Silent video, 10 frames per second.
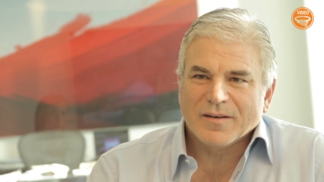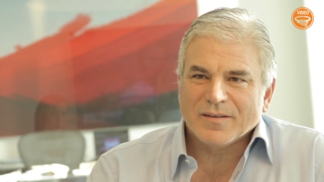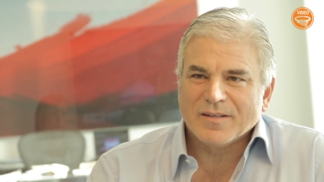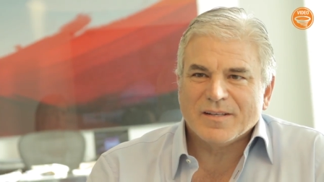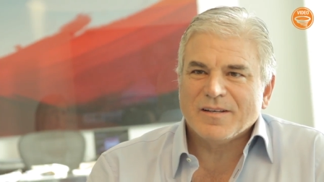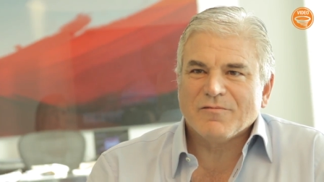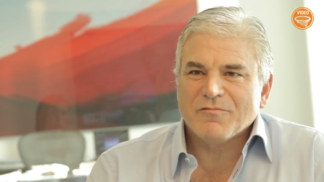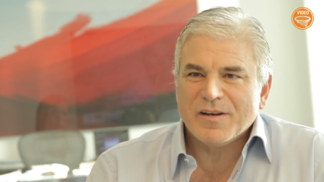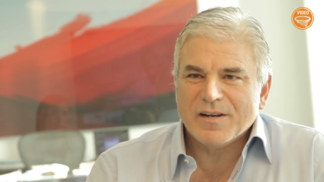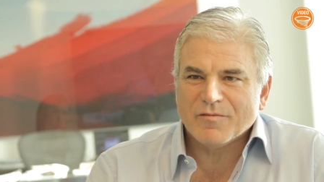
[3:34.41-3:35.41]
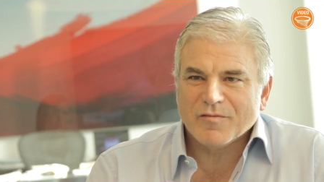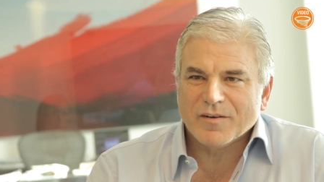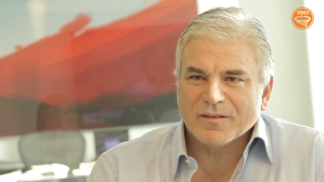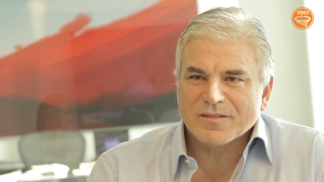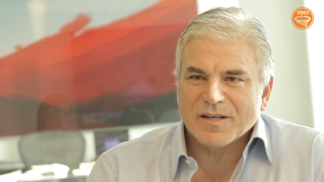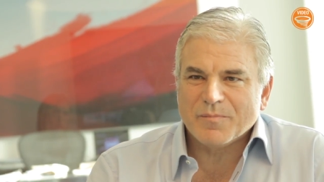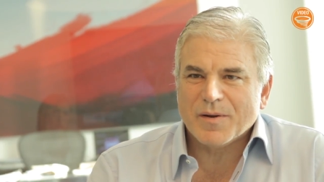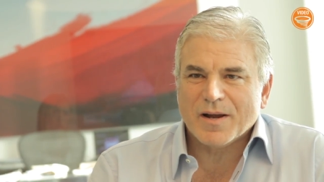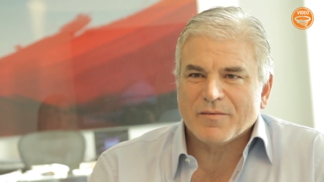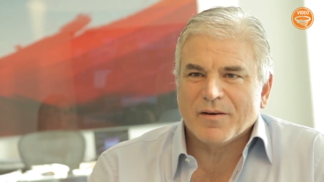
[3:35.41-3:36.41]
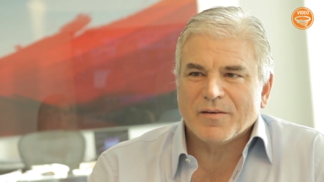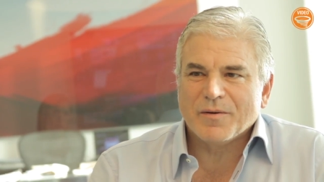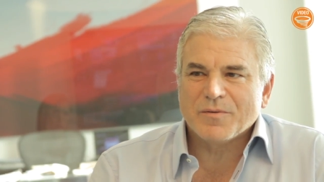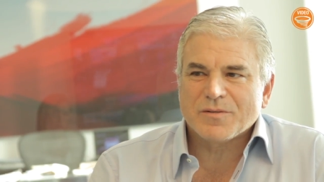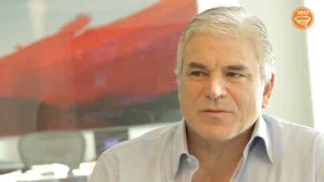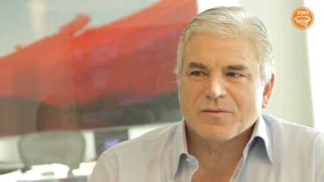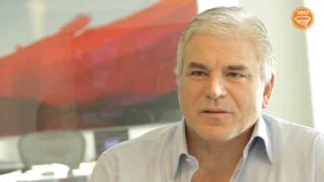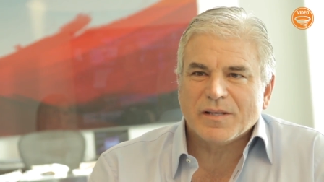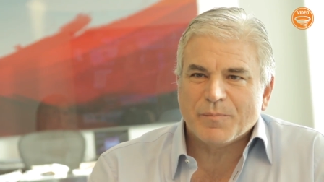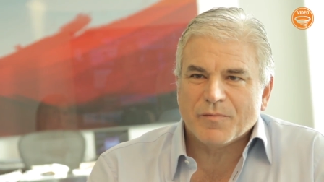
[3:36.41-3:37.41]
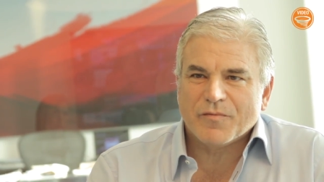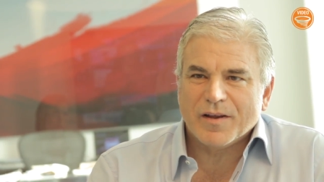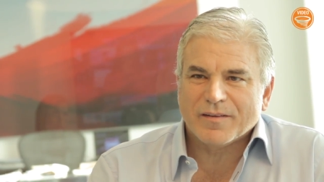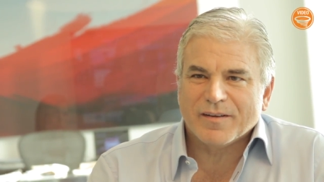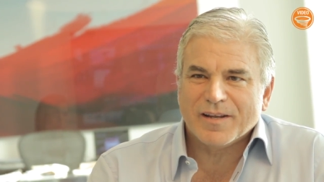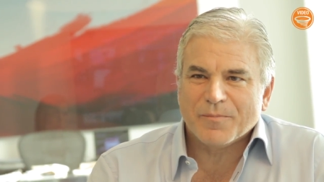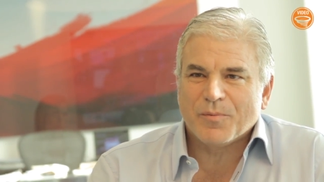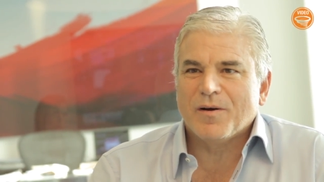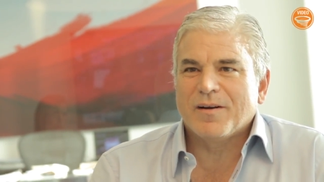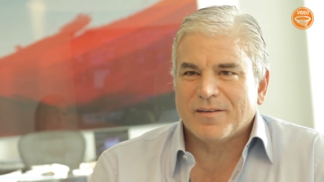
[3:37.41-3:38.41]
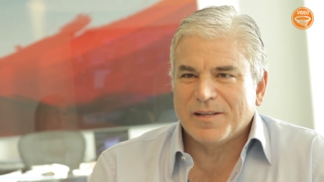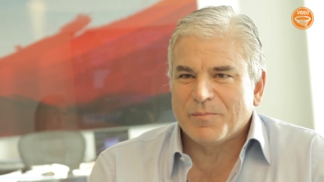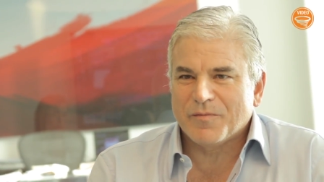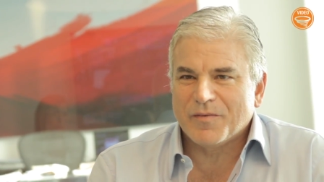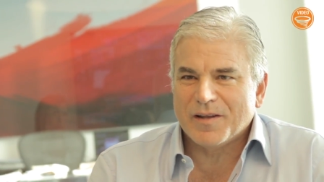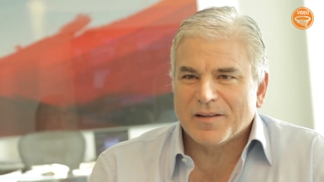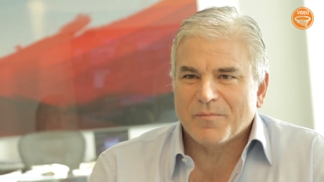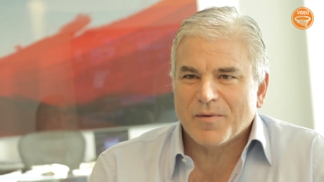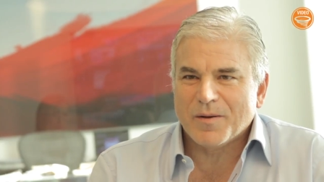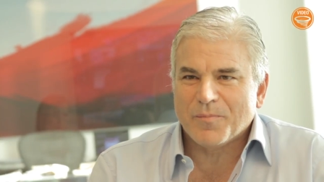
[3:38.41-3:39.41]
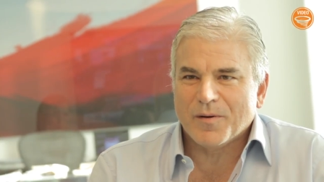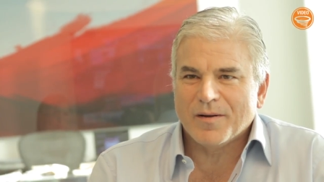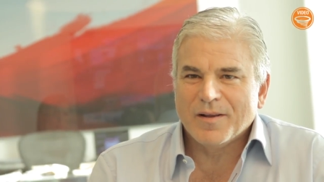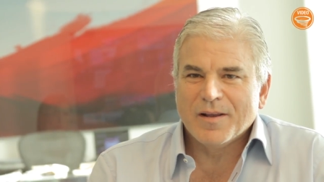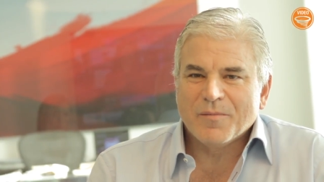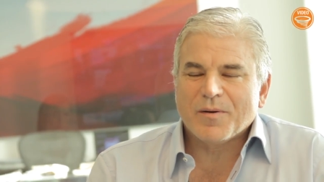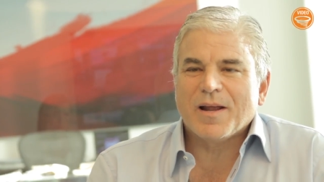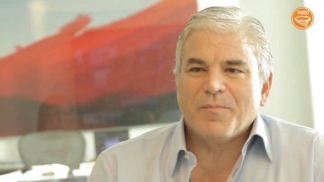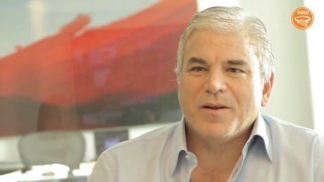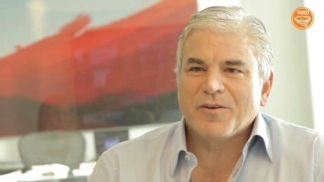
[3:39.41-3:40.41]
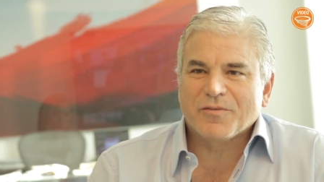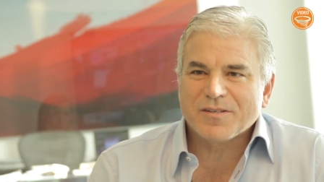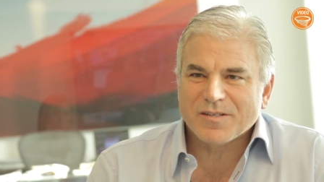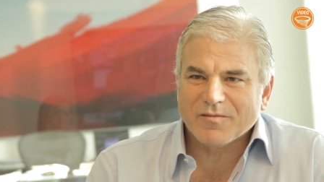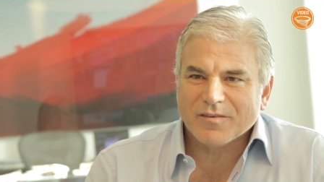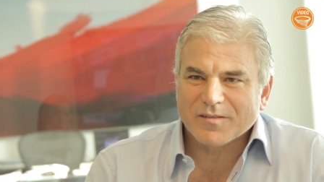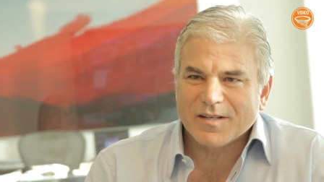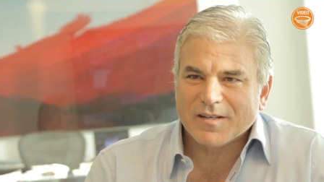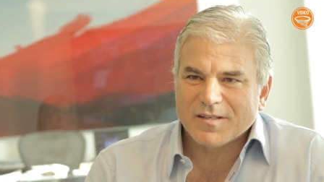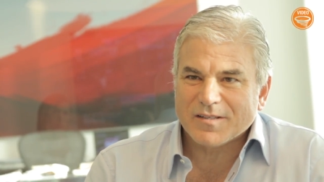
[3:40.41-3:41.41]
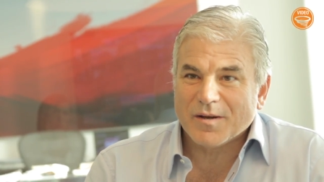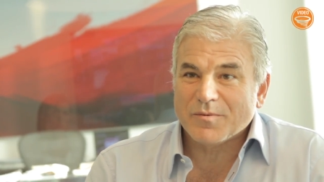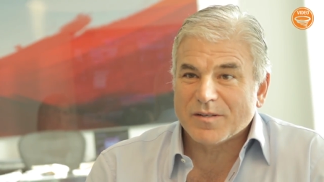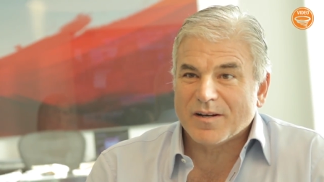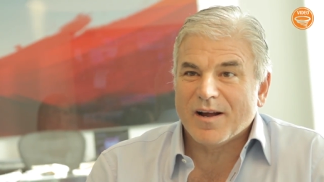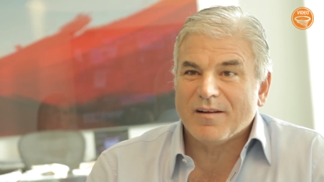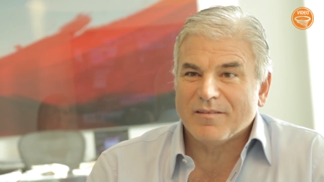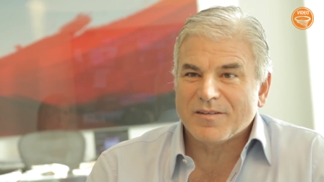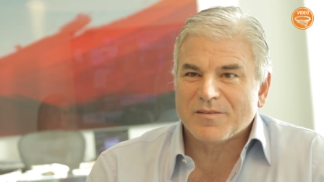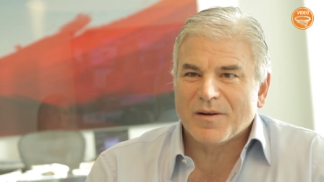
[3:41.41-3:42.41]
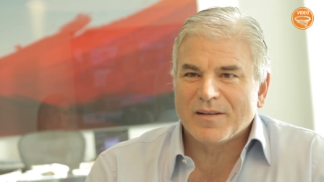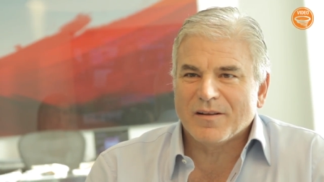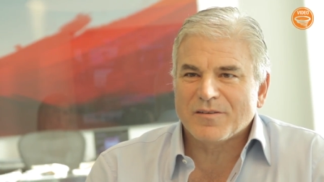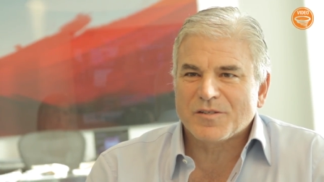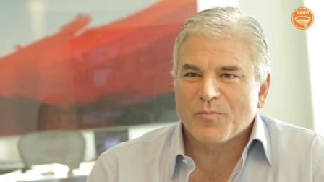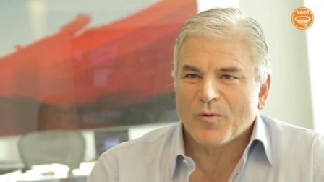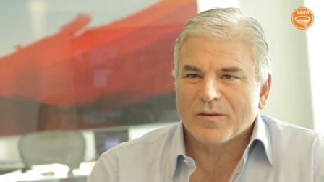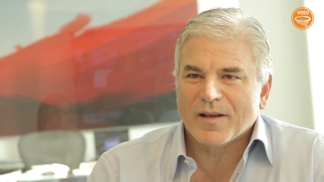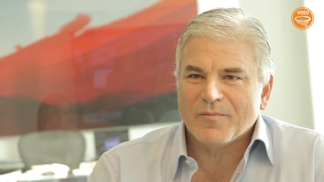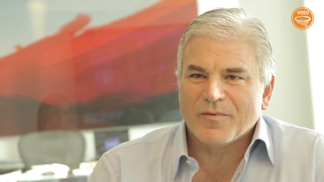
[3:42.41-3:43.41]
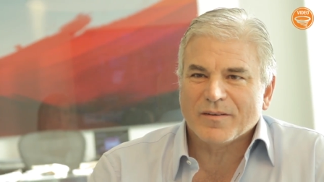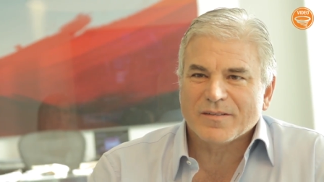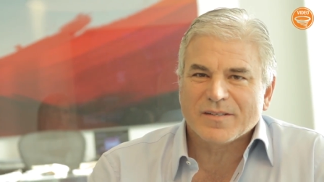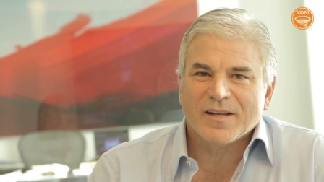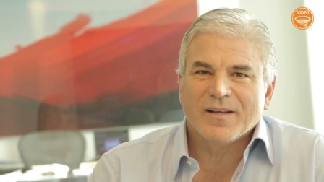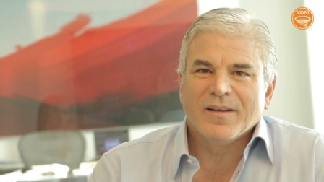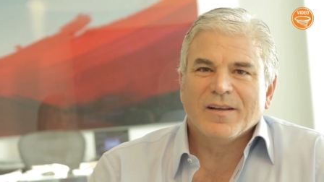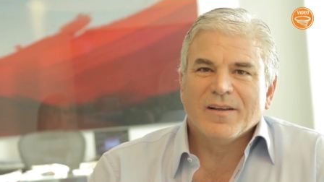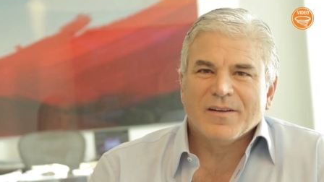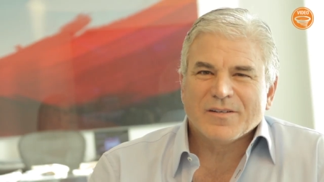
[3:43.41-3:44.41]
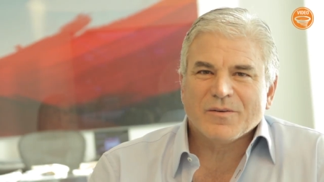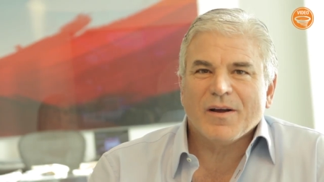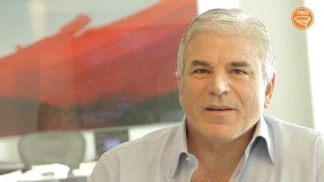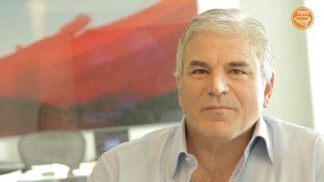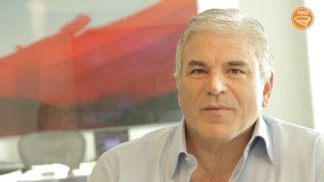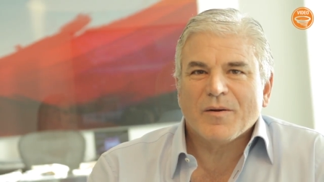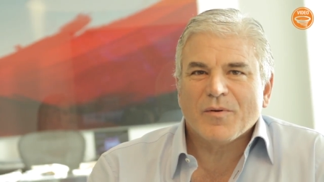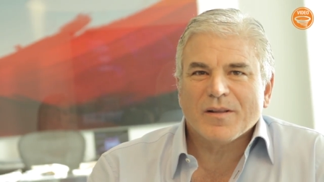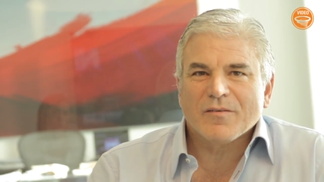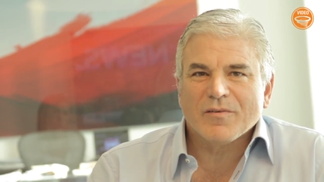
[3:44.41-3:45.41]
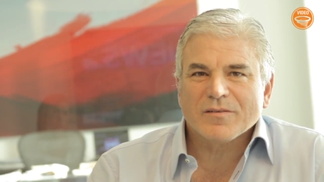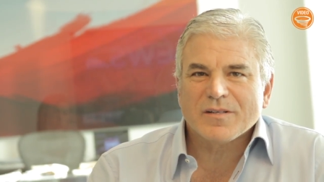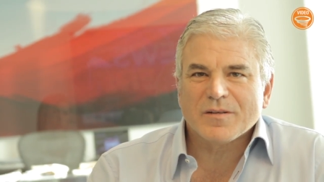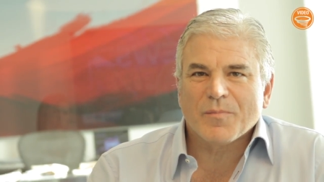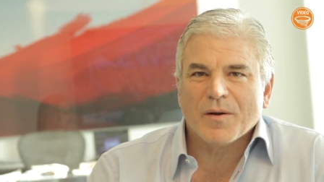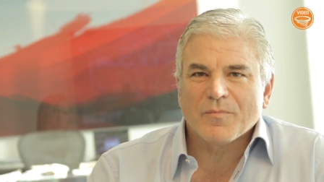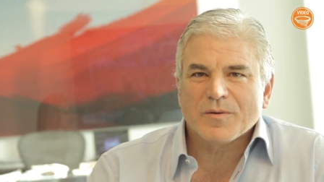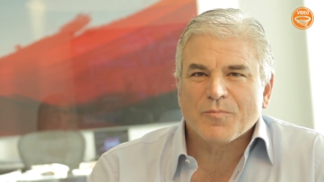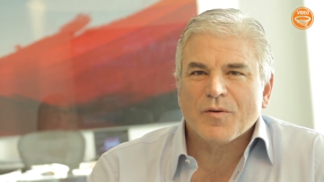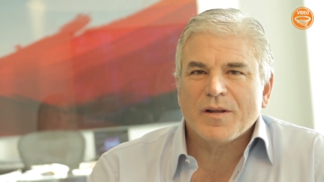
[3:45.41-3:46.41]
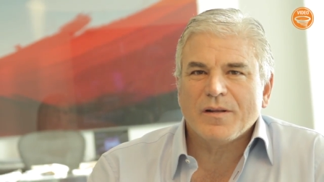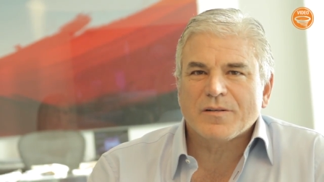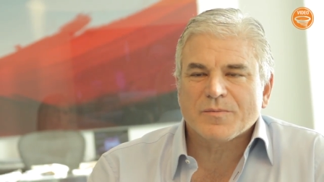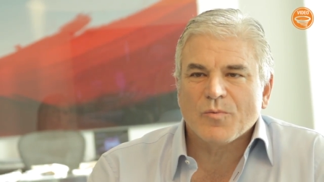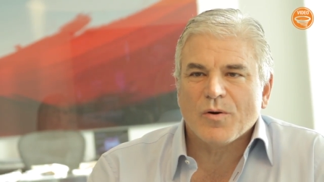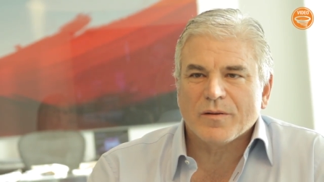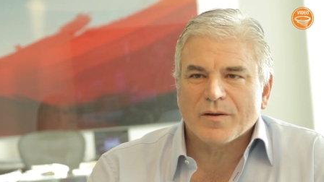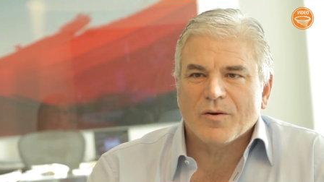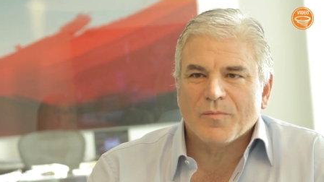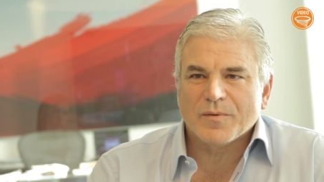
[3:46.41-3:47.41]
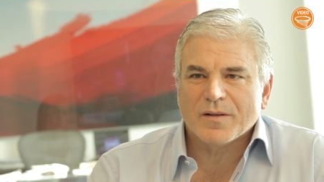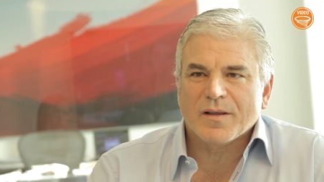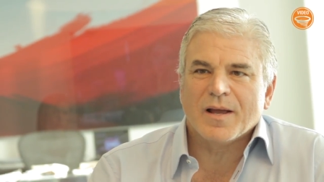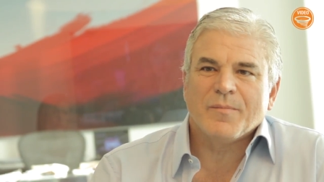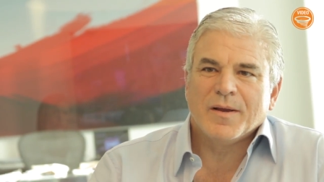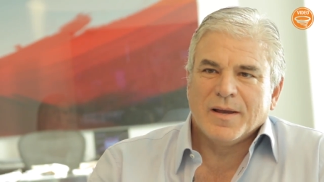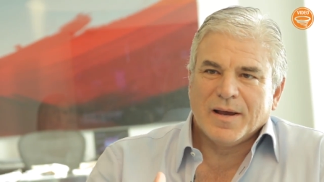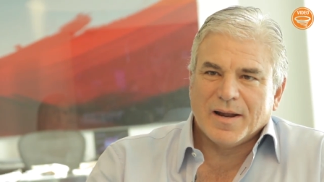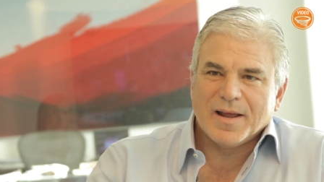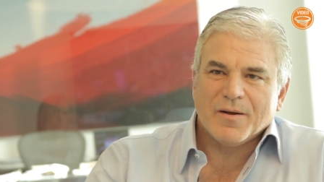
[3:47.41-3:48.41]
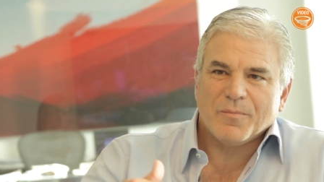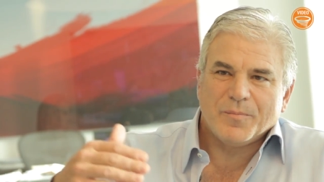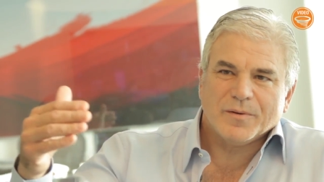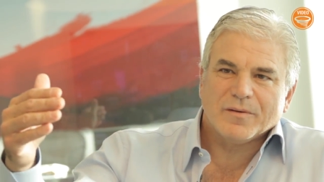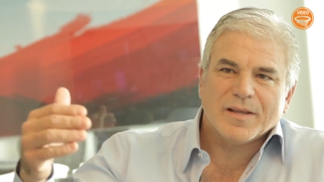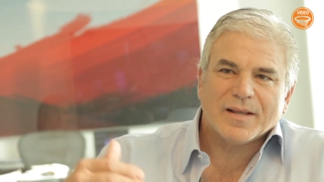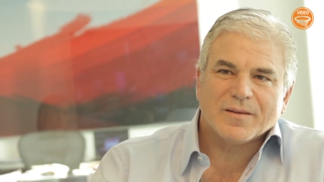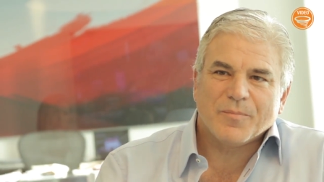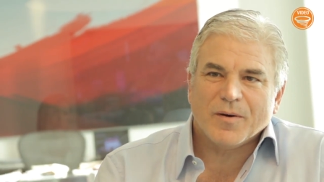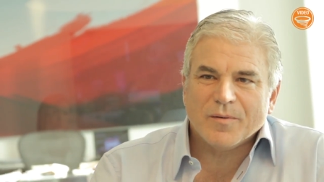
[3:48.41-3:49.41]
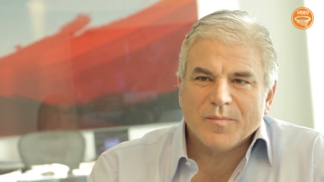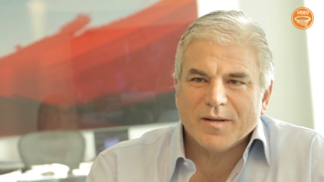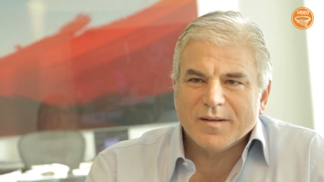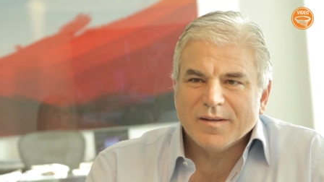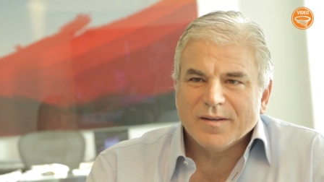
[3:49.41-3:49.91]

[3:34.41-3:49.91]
because it didn't read of a real estate background. It was a leap of faith on their part and a leap of faith on my part. But I had been interested in real estate since I was in college. I had done small time real estate. So I then went into the real estate department, which was pretty small at Goldman at the time, and I helped build that department